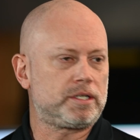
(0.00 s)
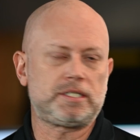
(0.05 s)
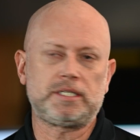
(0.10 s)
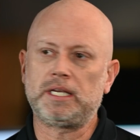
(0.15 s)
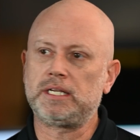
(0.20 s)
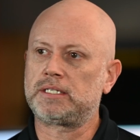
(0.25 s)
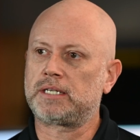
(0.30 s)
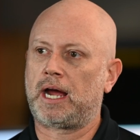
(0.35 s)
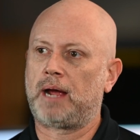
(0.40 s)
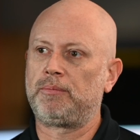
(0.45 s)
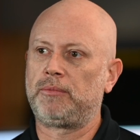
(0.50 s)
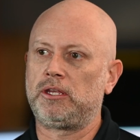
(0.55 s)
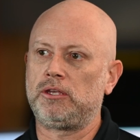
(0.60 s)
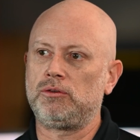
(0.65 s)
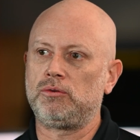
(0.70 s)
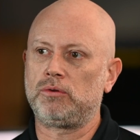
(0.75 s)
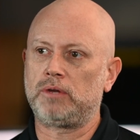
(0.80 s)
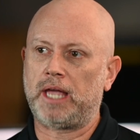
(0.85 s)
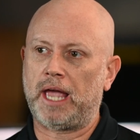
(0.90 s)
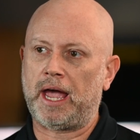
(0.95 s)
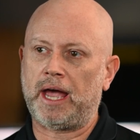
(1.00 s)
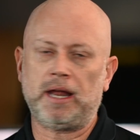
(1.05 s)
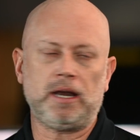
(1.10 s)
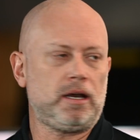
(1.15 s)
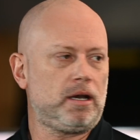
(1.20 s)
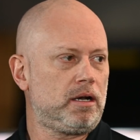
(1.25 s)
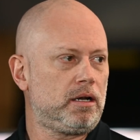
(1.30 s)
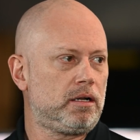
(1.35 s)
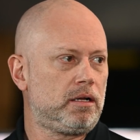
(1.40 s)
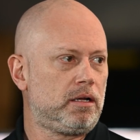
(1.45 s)
seat time that you get,
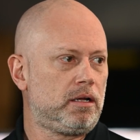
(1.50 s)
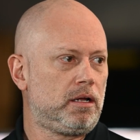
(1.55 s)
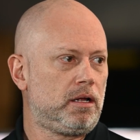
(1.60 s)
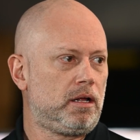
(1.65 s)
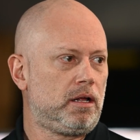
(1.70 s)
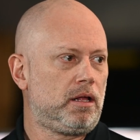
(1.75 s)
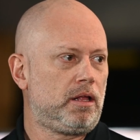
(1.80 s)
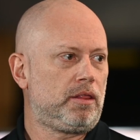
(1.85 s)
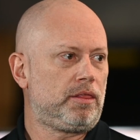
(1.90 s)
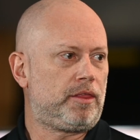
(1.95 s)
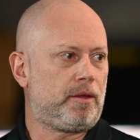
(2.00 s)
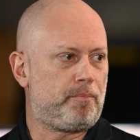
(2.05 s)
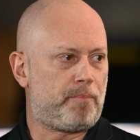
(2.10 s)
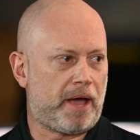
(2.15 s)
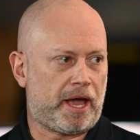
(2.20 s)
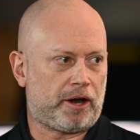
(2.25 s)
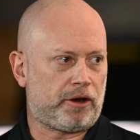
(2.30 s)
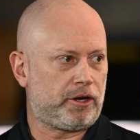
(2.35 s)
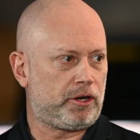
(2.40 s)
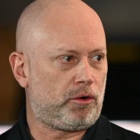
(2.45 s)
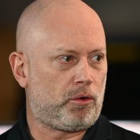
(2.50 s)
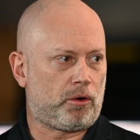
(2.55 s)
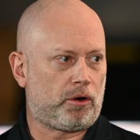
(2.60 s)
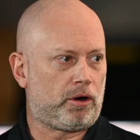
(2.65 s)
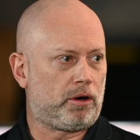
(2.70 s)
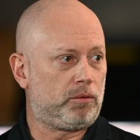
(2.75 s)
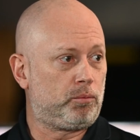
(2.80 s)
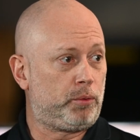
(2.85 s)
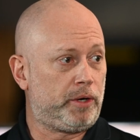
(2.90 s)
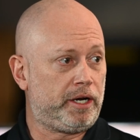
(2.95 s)
the better
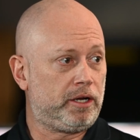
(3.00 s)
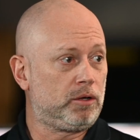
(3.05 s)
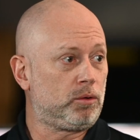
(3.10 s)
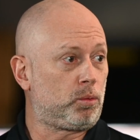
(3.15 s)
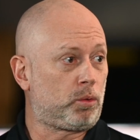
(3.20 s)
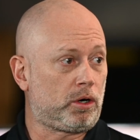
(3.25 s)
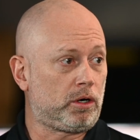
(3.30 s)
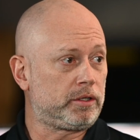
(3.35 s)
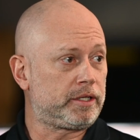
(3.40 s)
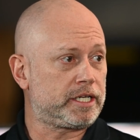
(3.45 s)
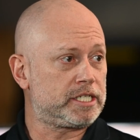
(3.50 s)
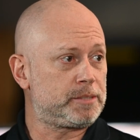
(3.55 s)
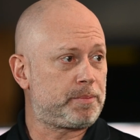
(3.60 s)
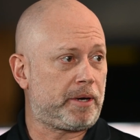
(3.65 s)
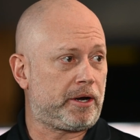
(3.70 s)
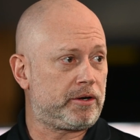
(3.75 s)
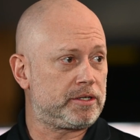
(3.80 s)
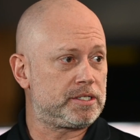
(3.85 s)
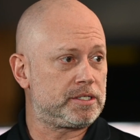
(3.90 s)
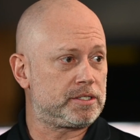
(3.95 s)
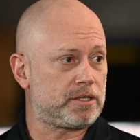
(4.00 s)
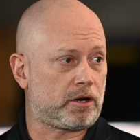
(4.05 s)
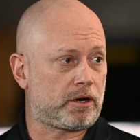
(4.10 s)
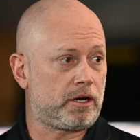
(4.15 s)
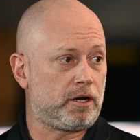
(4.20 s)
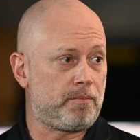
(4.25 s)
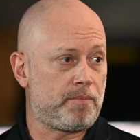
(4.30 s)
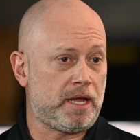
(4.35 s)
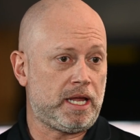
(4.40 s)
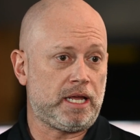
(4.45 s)
your real world experiences are
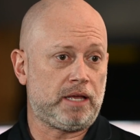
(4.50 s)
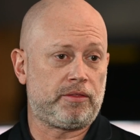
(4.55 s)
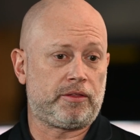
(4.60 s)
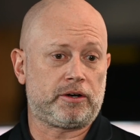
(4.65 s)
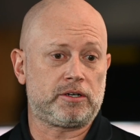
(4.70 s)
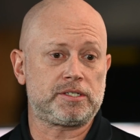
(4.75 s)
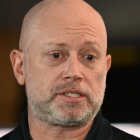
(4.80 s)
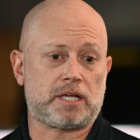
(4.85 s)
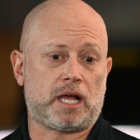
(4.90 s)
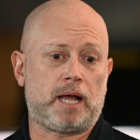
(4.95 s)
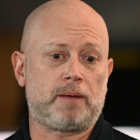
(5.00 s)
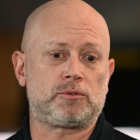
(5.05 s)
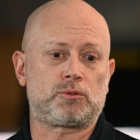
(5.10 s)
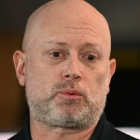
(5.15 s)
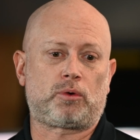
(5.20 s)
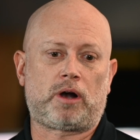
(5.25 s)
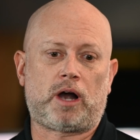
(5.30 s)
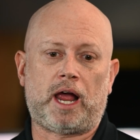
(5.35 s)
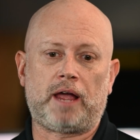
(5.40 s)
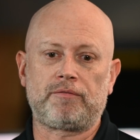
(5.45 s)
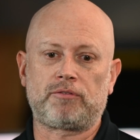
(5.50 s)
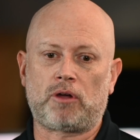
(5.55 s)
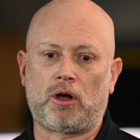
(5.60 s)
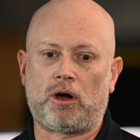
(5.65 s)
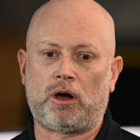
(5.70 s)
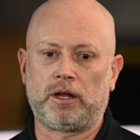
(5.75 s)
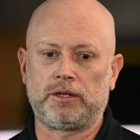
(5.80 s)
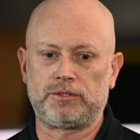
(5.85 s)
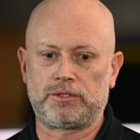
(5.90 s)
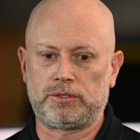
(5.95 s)
going to be. And there's times where I've
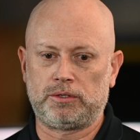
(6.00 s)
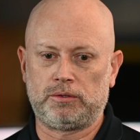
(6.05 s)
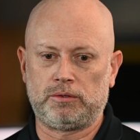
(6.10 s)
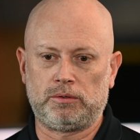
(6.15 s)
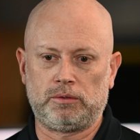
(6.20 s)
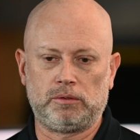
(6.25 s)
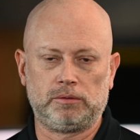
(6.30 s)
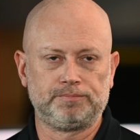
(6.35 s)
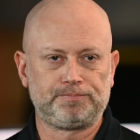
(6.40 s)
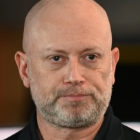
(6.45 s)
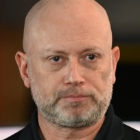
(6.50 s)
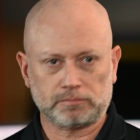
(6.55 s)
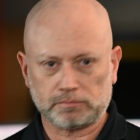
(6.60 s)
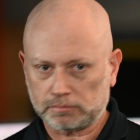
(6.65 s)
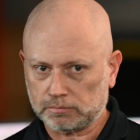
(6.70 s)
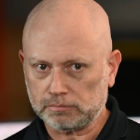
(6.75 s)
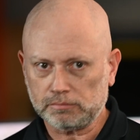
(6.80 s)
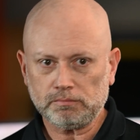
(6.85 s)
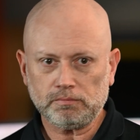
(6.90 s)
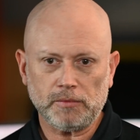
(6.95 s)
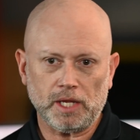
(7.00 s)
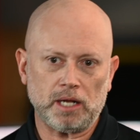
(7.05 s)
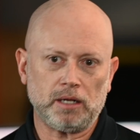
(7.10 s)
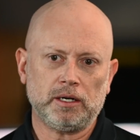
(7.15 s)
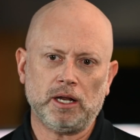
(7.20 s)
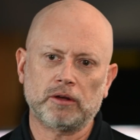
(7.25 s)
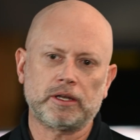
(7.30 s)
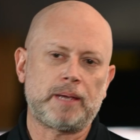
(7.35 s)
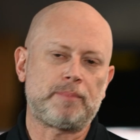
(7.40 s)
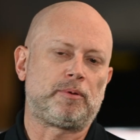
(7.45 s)
gone to,
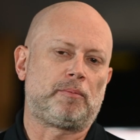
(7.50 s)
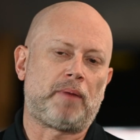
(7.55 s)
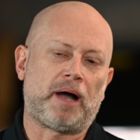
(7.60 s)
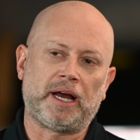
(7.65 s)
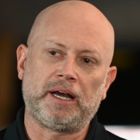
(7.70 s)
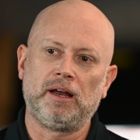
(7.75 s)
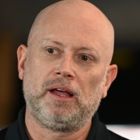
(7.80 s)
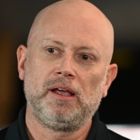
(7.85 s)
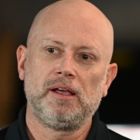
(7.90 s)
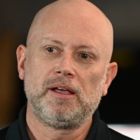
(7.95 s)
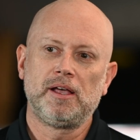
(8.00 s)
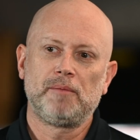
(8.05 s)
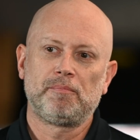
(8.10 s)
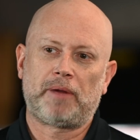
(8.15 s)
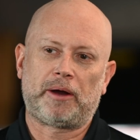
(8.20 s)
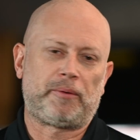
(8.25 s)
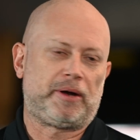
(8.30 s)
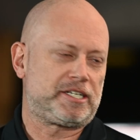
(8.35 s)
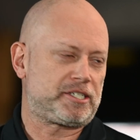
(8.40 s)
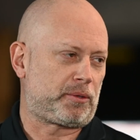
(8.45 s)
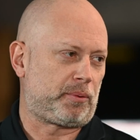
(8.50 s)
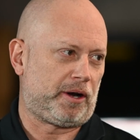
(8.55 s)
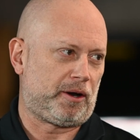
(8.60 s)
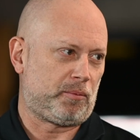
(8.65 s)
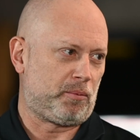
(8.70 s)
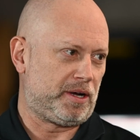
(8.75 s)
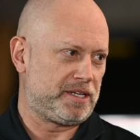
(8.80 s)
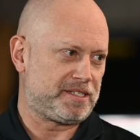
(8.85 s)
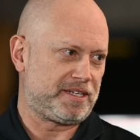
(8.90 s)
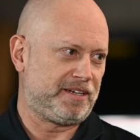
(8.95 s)
now keep in mind, my race career
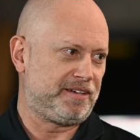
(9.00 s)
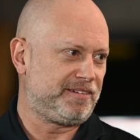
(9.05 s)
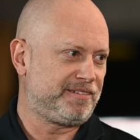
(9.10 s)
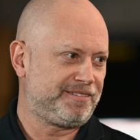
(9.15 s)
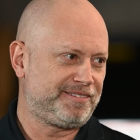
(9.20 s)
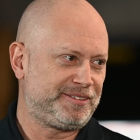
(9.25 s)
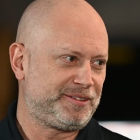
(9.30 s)
wasn't